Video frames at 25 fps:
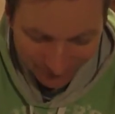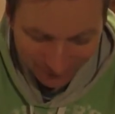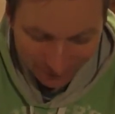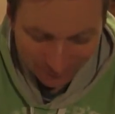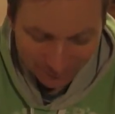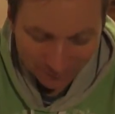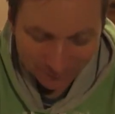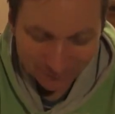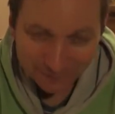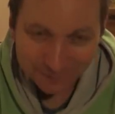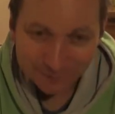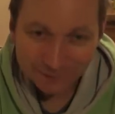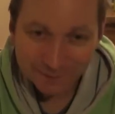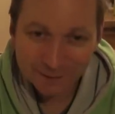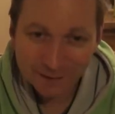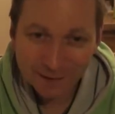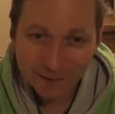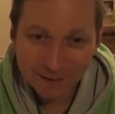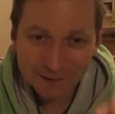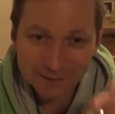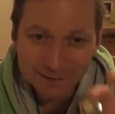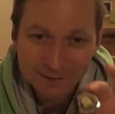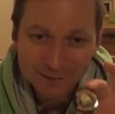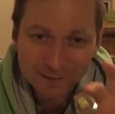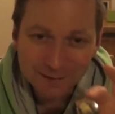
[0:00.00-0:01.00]
But
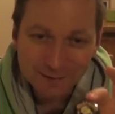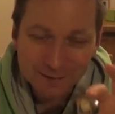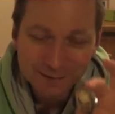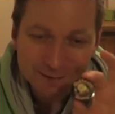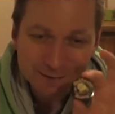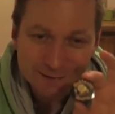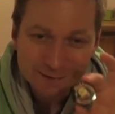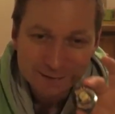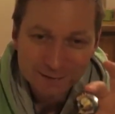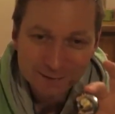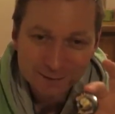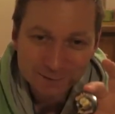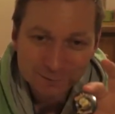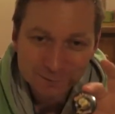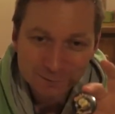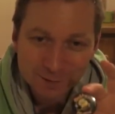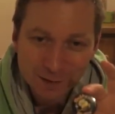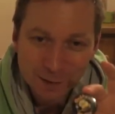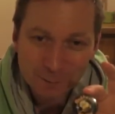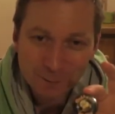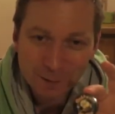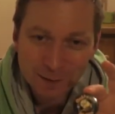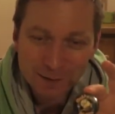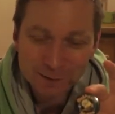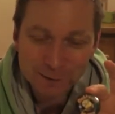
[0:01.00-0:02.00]
that is a
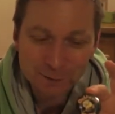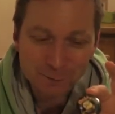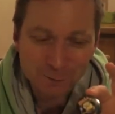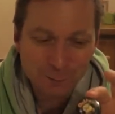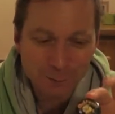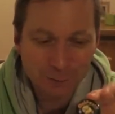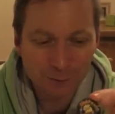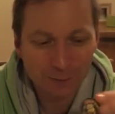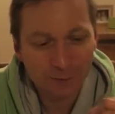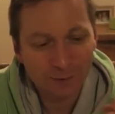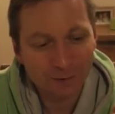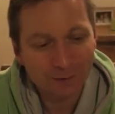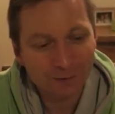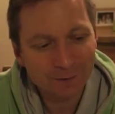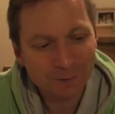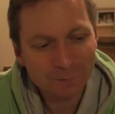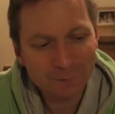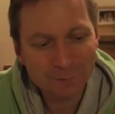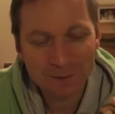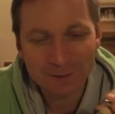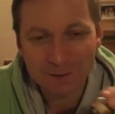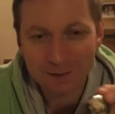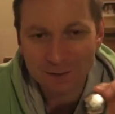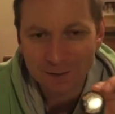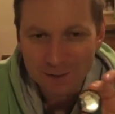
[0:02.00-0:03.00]
badge of pride,
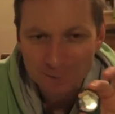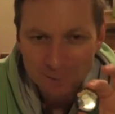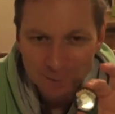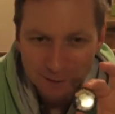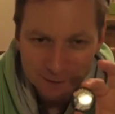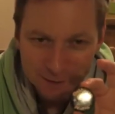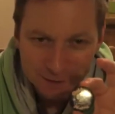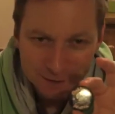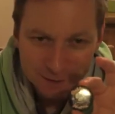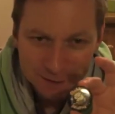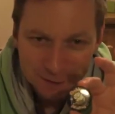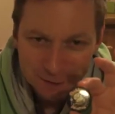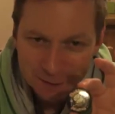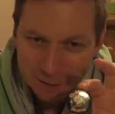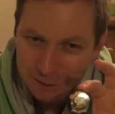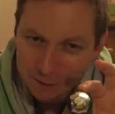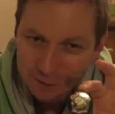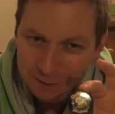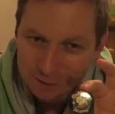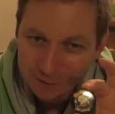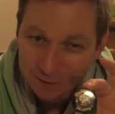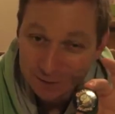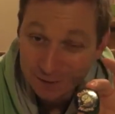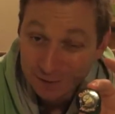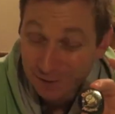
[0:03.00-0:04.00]
almost like the magic circle,
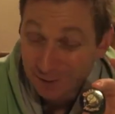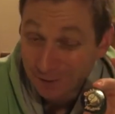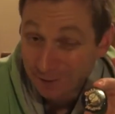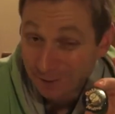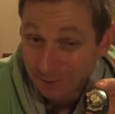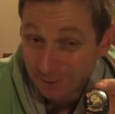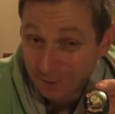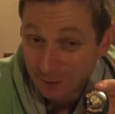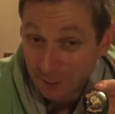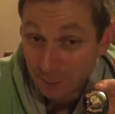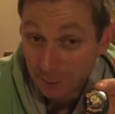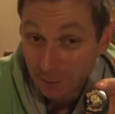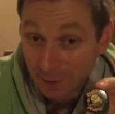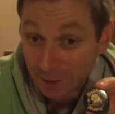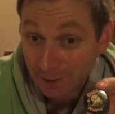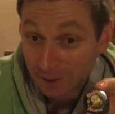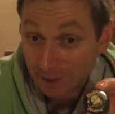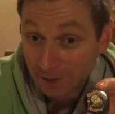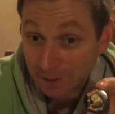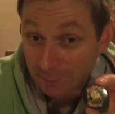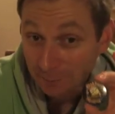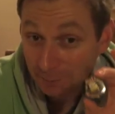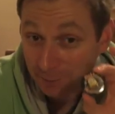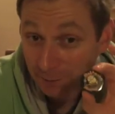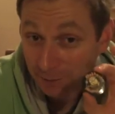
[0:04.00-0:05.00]
really, to me,
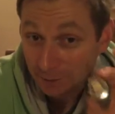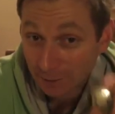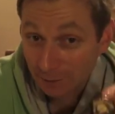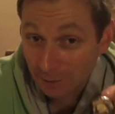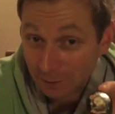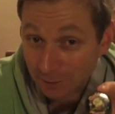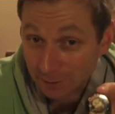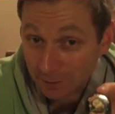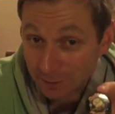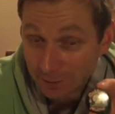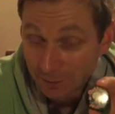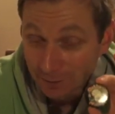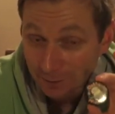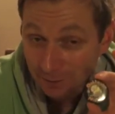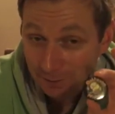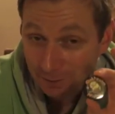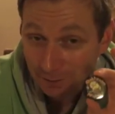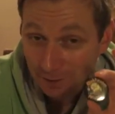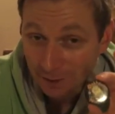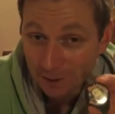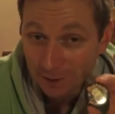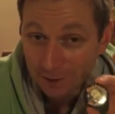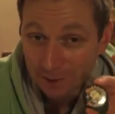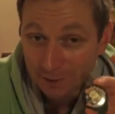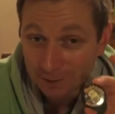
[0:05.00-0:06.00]
because
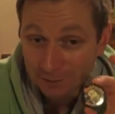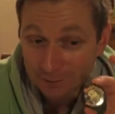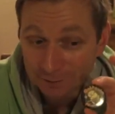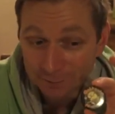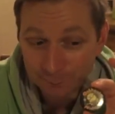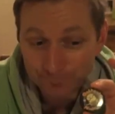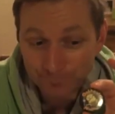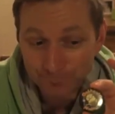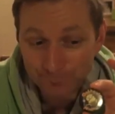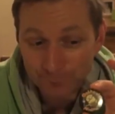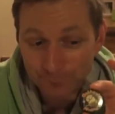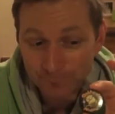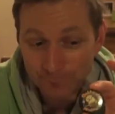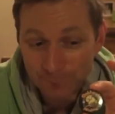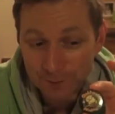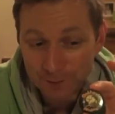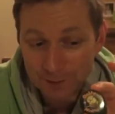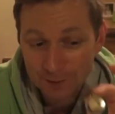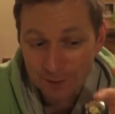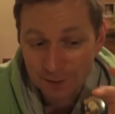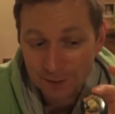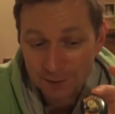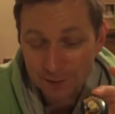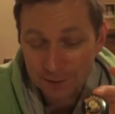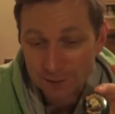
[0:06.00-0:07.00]
that
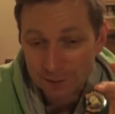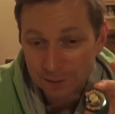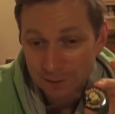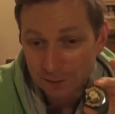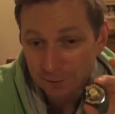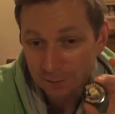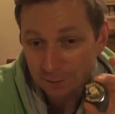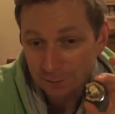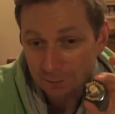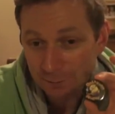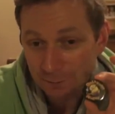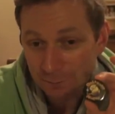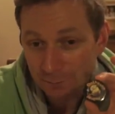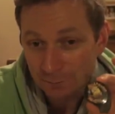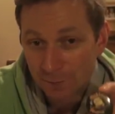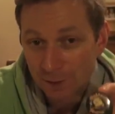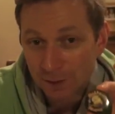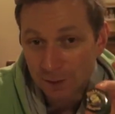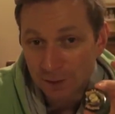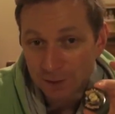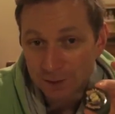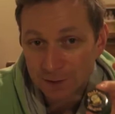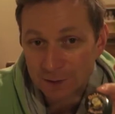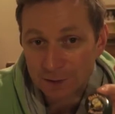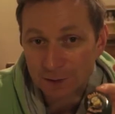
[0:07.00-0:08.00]
sets me
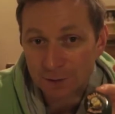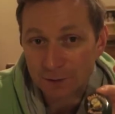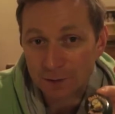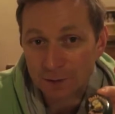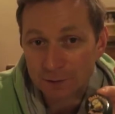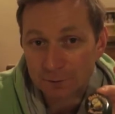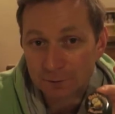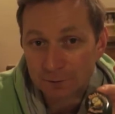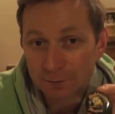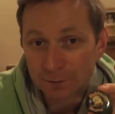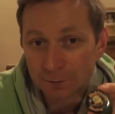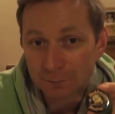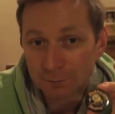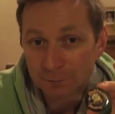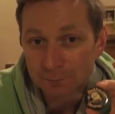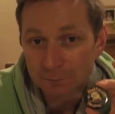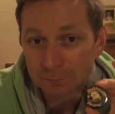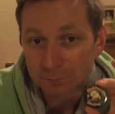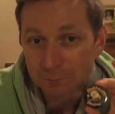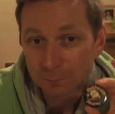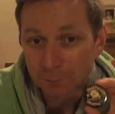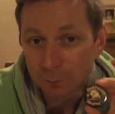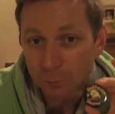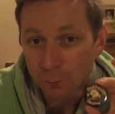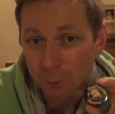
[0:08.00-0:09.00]
aside from
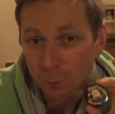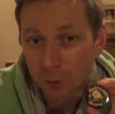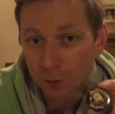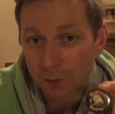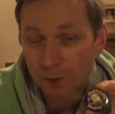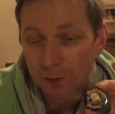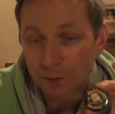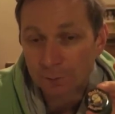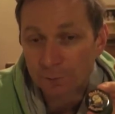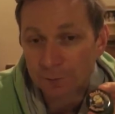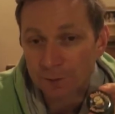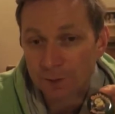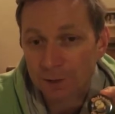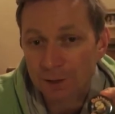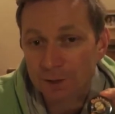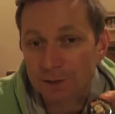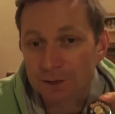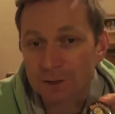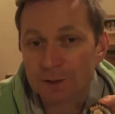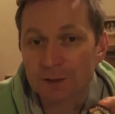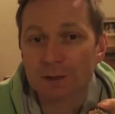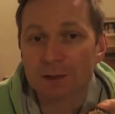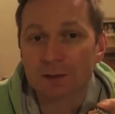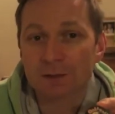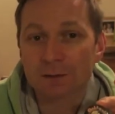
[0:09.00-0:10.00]
what I would
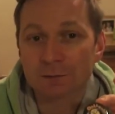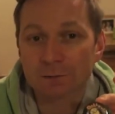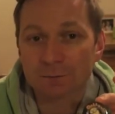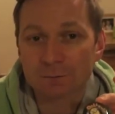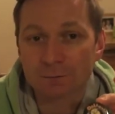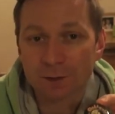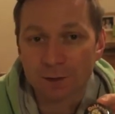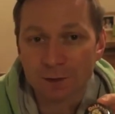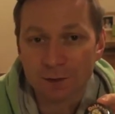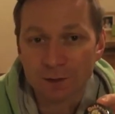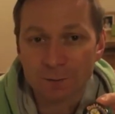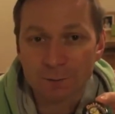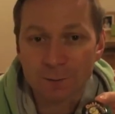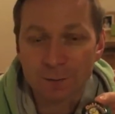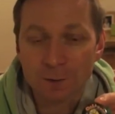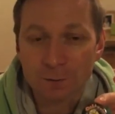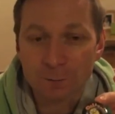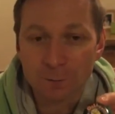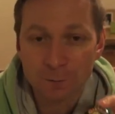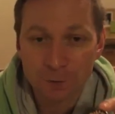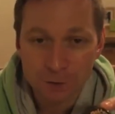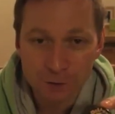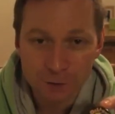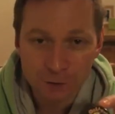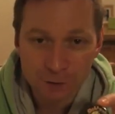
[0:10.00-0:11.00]
consider a run-of-the-mill
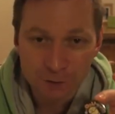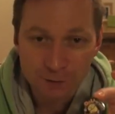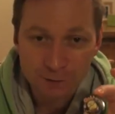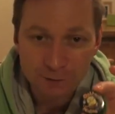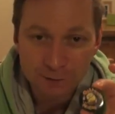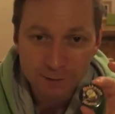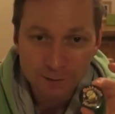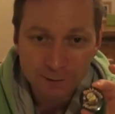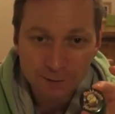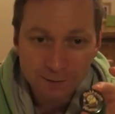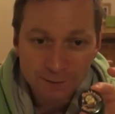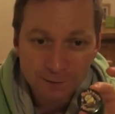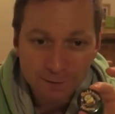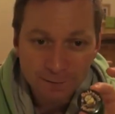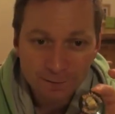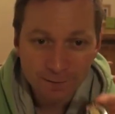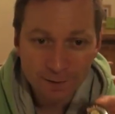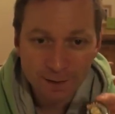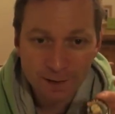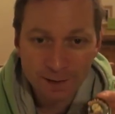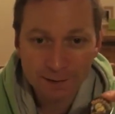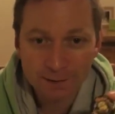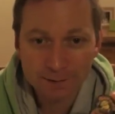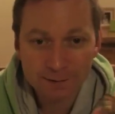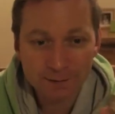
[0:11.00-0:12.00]
magician.
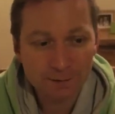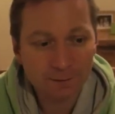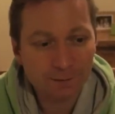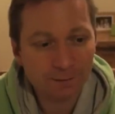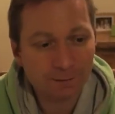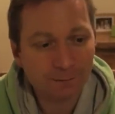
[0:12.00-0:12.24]
That,